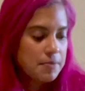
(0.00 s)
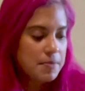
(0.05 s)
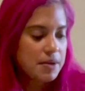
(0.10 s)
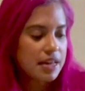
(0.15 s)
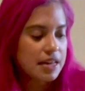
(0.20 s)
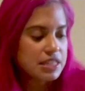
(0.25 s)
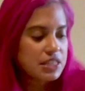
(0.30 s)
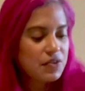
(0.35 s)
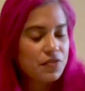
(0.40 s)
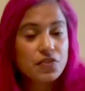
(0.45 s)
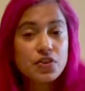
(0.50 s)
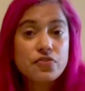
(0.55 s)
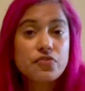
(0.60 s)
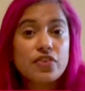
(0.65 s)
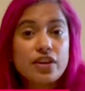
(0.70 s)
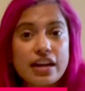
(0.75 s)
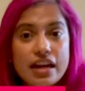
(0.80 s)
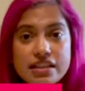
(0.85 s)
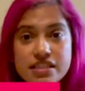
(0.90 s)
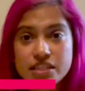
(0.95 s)
because if you
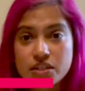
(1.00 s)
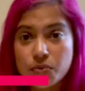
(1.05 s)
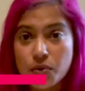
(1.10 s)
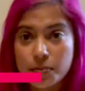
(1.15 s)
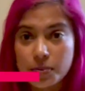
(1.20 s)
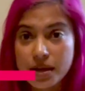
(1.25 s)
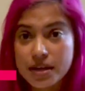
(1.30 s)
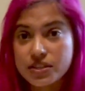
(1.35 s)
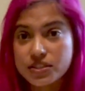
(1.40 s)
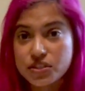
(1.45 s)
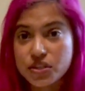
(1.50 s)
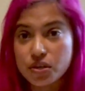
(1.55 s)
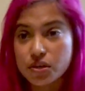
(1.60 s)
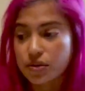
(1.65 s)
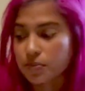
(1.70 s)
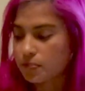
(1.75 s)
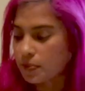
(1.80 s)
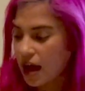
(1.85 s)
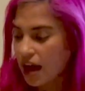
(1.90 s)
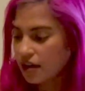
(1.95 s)
forget to replace your
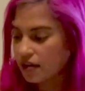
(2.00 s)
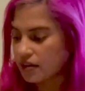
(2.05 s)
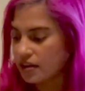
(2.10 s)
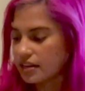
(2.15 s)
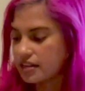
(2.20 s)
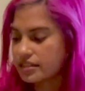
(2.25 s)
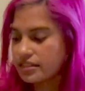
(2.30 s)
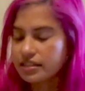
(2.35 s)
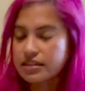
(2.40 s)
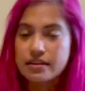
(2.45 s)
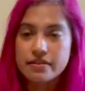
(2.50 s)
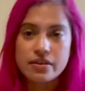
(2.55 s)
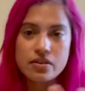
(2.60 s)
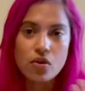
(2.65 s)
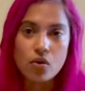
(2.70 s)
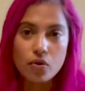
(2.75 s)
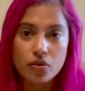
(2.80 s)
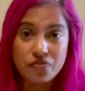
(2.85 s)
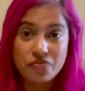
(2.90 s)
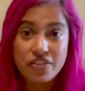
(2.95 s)
batteries in an
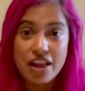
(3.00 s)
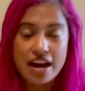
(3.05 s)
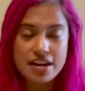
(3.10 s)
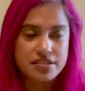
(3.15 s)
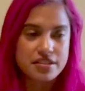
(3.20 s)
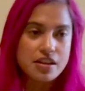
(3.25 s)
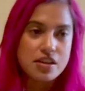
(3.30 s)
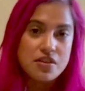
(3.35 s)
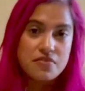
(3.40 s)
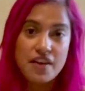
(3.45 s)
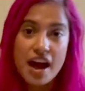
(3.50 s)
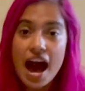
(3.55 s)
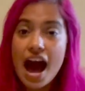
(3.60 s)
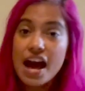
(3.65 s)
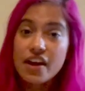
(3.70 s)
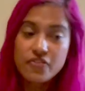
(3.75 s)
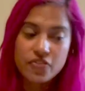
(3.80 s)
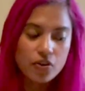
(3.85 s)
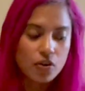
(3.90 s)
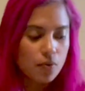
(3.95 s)
old flashlight you've
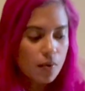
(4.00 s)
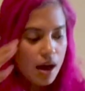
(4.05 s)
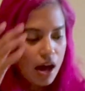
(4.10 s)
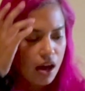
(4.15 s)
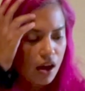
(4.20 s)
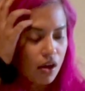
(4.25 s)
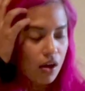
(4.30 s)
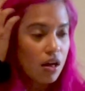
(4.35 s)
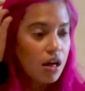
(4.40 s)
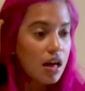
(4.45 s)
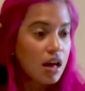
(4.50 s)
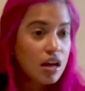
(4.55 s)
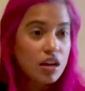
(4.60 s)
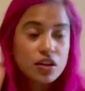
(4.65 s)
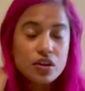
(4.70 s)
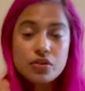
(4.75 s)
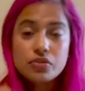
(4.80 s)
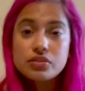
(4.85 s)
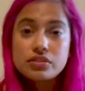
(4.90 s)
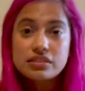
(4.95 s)
had for a while,
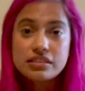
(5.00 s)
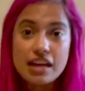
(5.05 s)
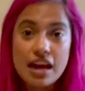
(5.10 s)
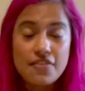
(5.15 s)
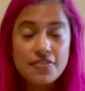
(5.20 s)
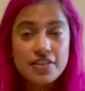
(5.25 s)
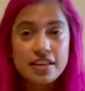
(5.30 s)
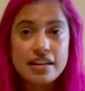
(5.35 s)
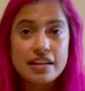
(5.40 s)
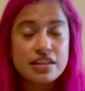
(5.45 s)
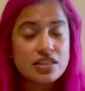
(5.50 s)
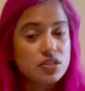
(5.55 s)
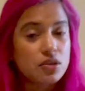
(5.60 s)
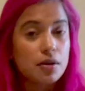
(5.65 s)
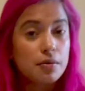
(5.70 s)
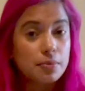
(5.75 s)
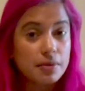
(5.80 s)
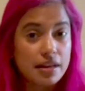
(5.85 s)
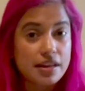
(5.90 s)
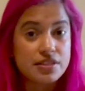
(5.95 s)
you'll definitely need to
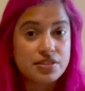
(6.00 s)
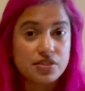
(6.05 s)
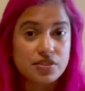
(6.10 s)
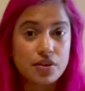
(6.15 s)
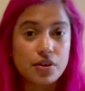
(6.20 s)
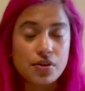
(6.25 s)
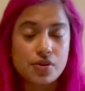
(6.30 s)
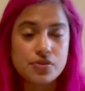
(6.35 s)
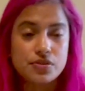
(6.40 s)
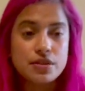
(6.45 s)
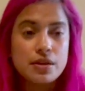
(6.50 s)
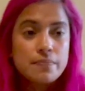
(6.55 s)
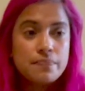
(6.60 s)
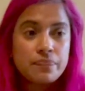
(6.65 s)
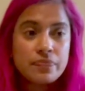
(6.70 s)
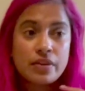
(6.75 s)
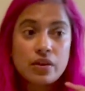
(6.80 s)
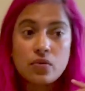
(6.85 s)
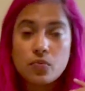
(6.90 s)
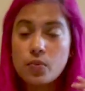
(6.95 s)
replace those
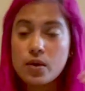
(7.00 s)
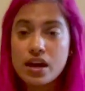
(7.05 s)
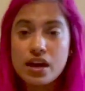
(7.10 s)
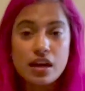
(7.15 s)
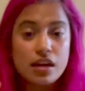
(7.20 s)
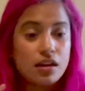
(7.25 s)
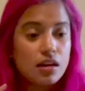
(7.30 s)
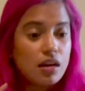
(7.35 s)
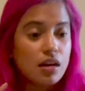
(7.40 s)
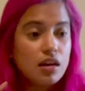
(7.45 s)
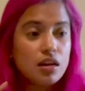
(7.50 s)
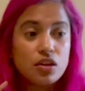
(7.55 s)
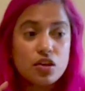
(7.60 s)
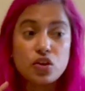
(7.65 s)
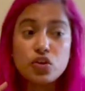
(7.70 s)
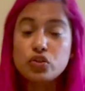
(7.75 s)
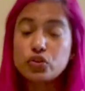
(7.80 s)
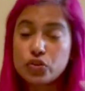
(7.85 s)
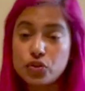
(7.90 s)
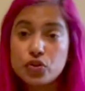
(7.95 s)
when
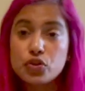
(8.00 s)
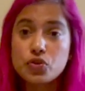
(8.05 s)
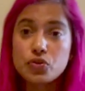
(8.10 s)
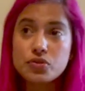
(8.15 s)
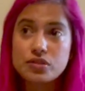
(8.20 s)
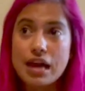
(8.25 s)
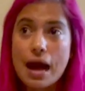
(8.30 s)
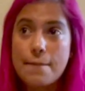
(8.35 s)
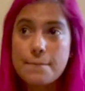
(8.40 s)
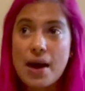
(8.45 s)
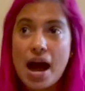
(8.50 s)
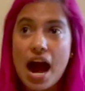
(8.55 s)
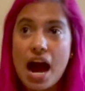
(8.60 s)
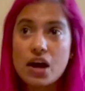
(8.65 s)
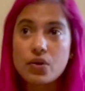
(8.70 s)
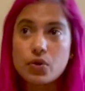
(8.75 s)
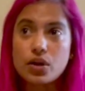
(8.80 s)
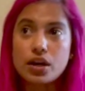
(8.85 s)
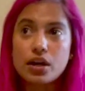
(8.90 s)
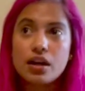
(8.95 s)
you lose that
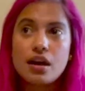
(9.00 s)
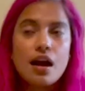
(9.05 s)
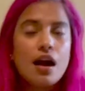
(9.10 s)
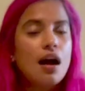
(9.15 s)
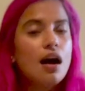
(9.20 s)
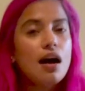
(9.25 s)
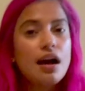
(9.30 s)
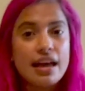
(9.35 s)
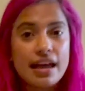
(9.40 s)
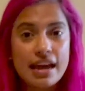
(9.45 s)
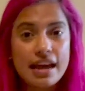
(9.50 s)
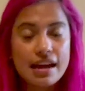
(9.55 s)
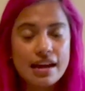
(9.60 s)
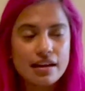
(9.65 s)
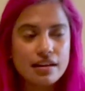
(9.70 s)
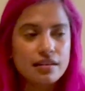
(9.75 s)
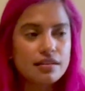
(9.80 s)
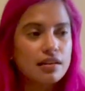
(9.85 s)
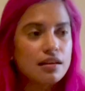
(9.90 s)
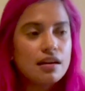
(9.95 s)
power.
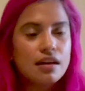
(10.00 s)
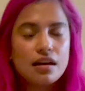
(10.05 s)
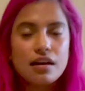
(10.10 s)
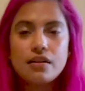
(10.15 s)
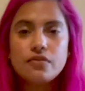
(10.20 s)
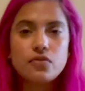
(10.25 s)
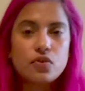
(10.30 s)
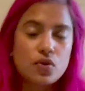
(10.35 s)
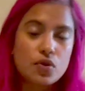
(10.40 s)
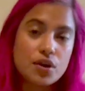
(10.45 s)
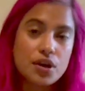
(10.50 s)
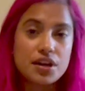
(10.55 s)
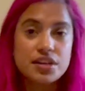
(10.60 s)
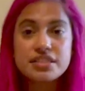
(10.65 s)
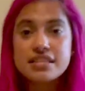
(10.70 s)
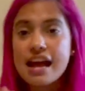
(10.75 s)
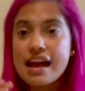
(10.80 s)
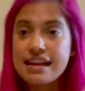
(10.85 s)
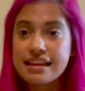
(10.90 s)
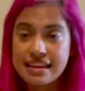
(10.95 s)
And of
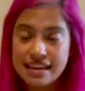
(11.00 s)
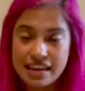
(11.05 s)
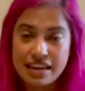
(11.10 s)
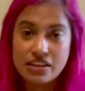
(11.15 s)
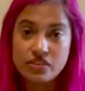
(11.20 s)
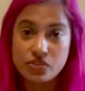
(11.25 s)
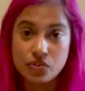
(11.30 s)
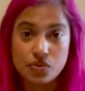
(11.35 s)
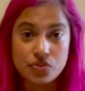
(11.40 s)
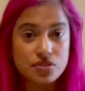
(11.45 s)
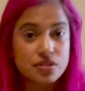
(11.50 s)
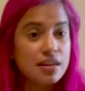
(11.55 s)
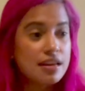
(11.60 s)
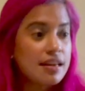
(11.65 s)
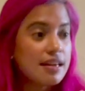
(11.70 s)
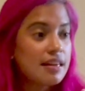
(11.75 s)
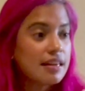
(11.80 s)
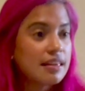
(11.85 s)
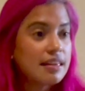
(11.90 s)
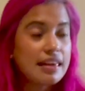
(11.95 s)
course, candles.
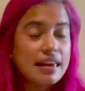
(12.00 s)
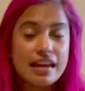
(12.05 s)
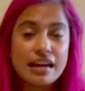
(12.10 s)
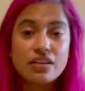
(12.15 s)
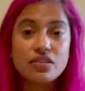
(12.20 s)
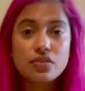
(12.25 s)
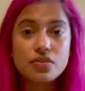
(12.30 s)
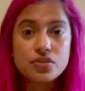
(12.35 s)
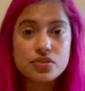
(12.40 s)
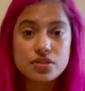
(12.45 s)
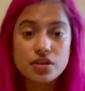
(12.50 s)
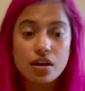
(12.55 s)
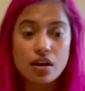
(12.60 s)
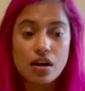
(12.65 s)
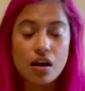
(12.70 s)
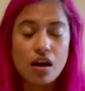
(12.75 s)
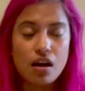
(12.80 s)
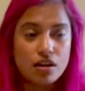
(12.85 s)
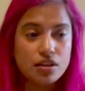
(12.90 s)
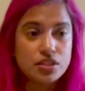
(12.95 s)
Candles are
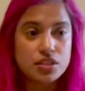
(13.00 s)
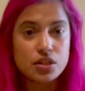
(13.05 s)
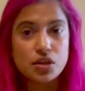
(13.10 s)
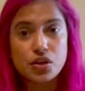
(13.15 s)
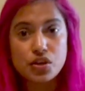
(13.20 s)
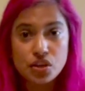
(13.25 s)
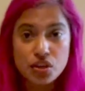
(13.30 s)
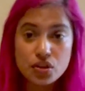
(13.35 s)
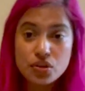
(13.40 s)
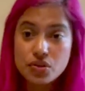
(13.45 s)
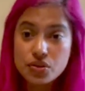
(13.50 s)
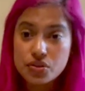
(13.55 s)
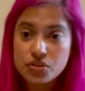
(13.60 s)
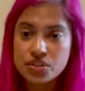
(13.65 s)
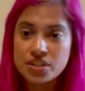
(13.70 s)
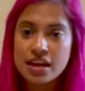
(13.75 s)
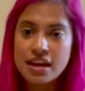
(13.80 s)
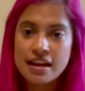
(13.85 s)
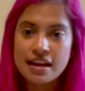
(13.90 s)
also a huge